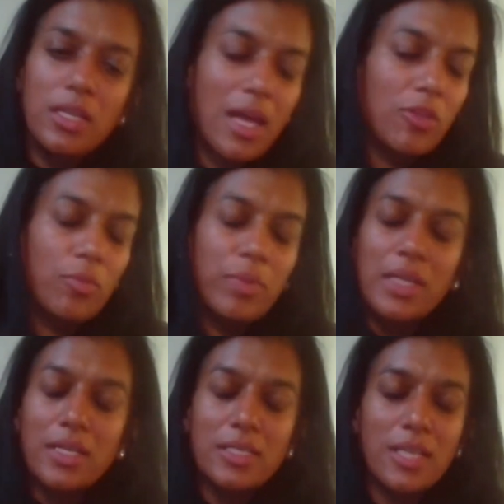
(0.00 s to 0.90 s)
Yeah, there'll be
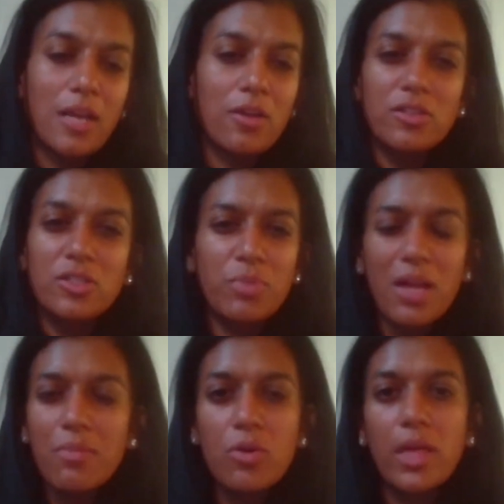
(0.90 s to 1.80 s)
naysayers, but
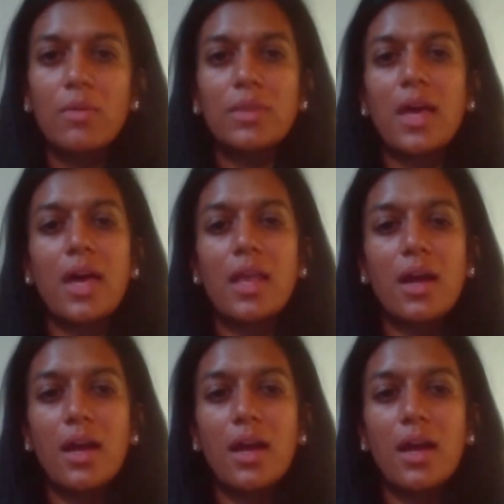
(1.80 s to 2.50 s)
I'm okay with that.